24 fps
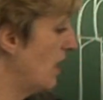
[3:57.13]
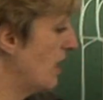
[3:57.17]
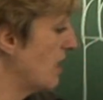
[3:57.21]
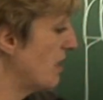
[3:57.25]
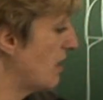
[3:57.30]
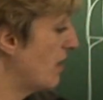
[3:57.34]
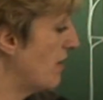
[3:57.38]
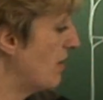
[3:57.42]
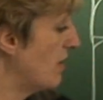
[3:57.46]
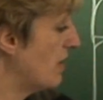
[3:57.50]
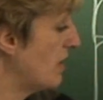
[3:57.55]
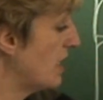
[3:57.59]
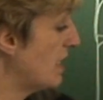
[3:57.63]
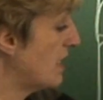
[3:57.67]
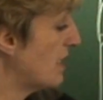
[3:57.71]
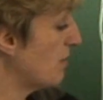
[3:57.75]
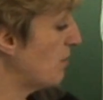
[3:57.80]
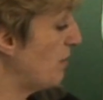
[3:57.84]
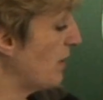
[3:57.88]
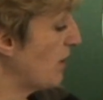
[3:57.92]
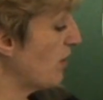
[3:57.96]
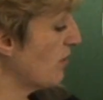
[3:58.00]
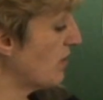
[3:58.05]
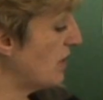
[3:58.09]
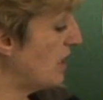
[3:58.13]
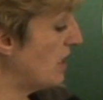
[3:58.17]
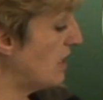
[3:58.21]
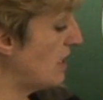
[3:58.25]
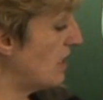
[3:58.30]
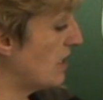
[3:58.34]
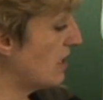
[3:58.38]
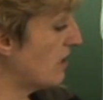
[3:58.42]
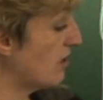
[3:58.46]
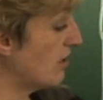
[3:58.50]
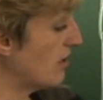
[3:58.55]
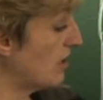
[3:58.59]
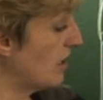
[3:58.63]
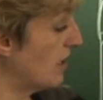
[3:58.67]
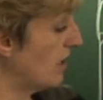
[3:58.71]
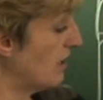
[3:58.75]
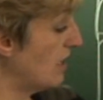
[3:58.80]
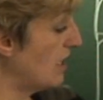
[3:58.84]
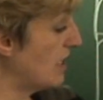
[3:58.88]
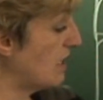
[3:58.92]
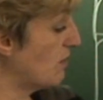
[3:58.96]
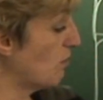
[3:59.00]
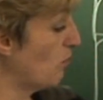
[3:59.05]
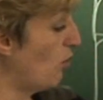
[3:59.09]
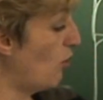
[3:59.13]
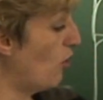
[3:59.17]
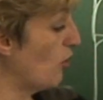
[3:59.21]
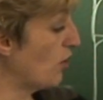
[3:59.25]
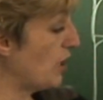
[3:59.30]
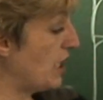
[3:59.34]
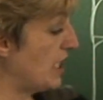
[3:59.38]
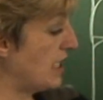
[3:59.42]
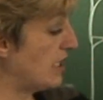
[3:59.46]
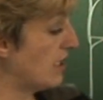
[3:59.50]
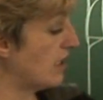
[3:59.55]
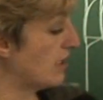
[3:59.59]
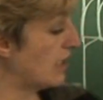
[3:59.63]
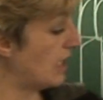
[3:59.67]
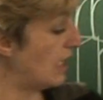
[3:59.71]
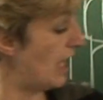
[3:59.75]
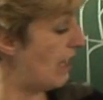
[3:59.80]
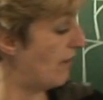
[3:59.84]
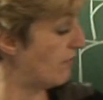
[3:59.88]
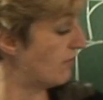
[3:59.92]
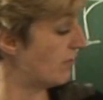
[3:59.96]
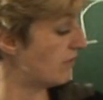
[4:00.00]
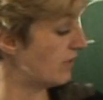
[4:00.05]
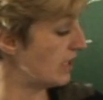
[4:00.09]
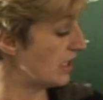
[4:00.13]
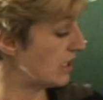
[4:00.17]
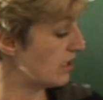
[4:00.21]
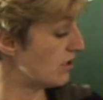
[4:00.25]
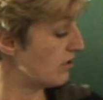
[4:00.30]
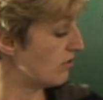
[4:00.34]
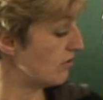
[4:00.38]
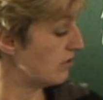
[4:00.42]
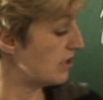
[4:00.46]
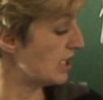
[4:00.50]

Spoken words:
So that because this 1 is to the left of these 2